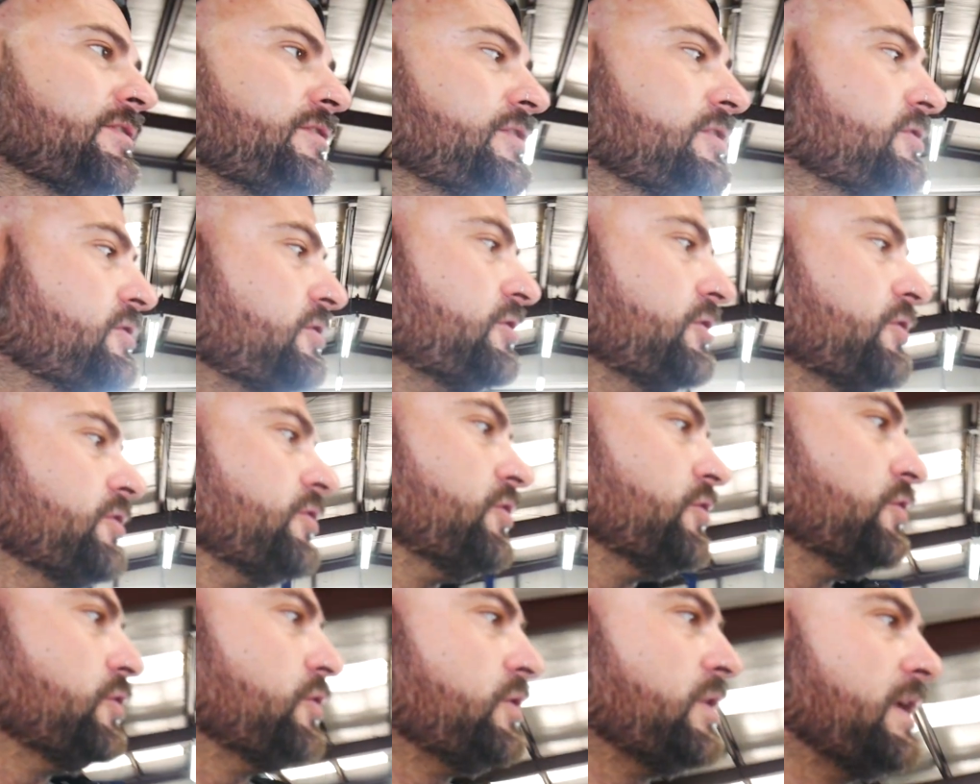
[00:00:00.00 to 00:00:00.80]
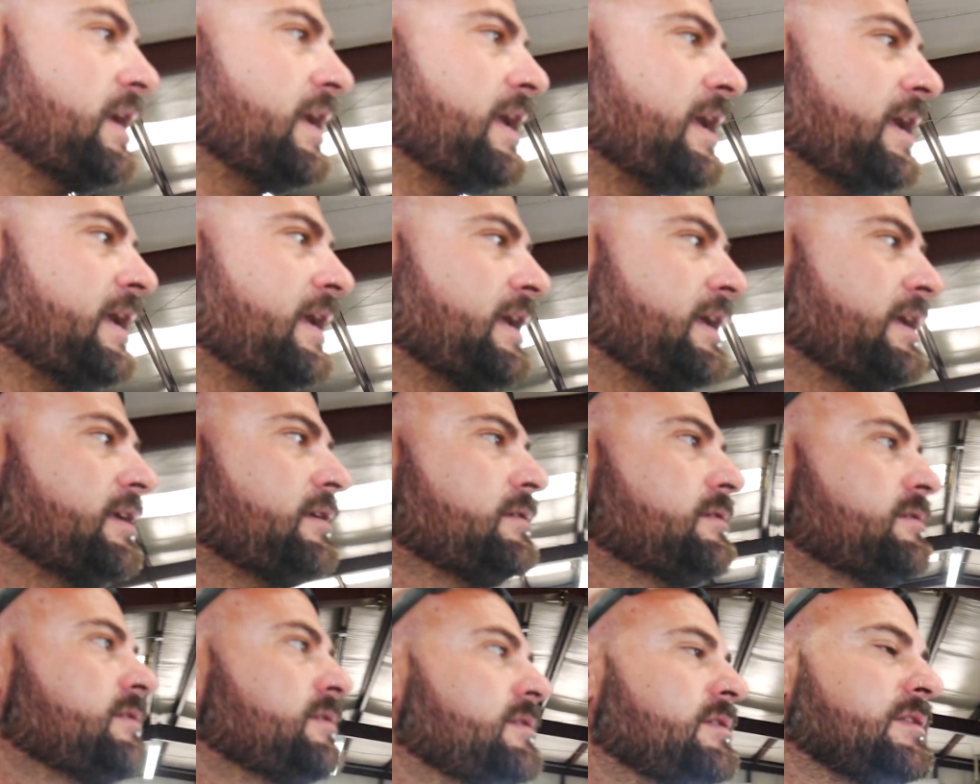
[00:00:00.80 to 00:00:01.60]
to do a
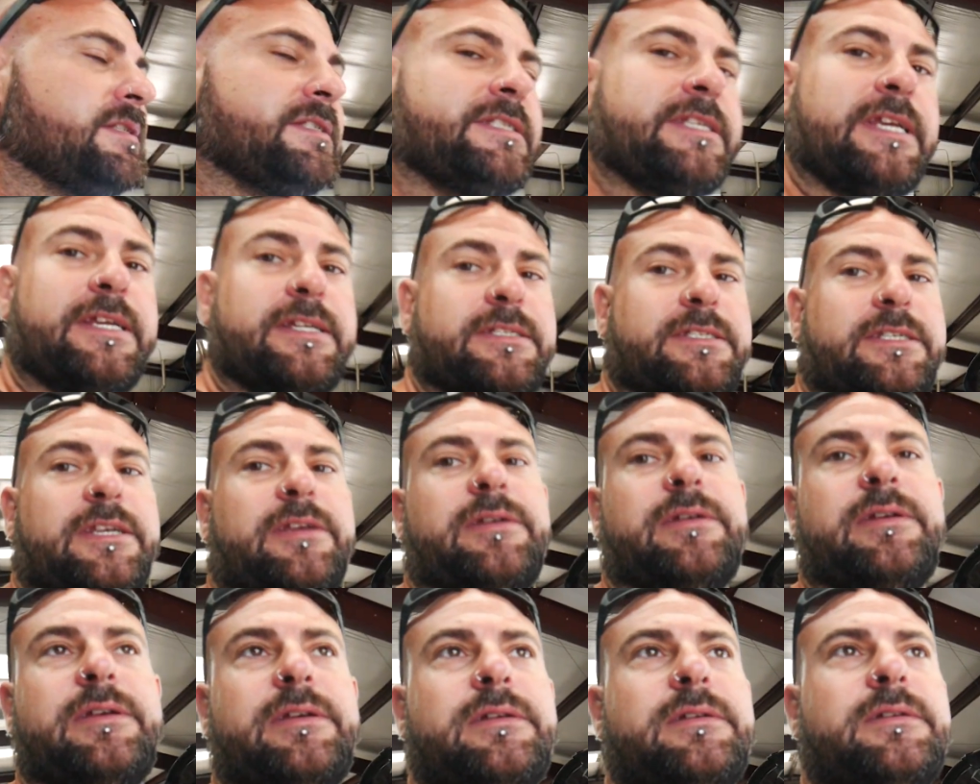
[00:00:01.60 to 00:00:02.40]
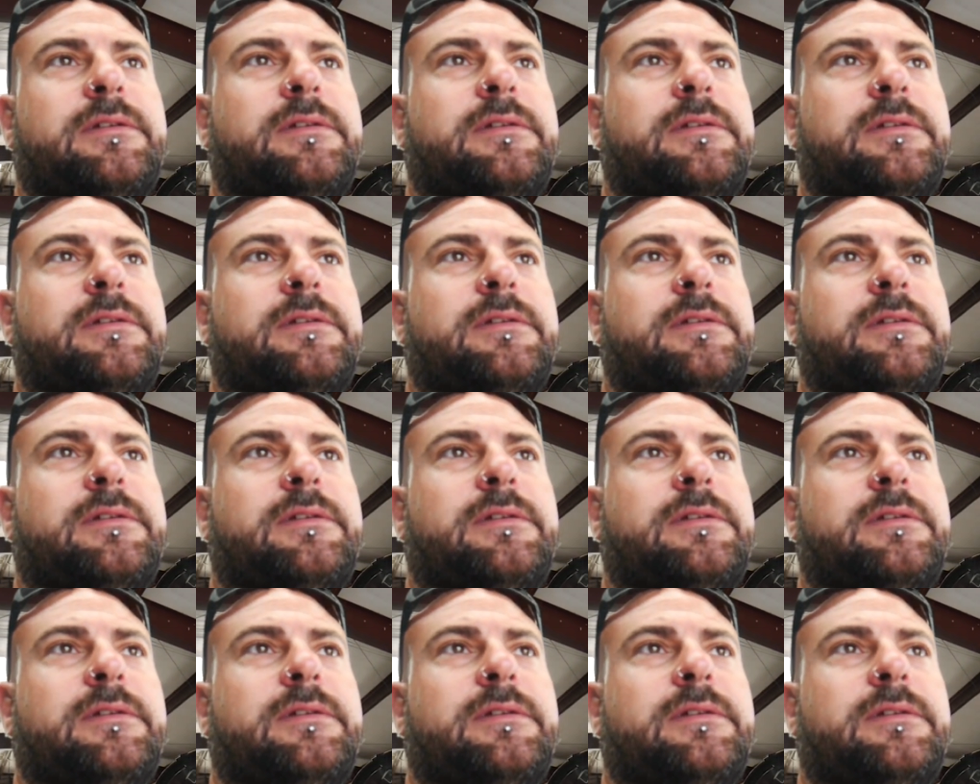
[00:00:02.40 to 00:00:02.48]
CNC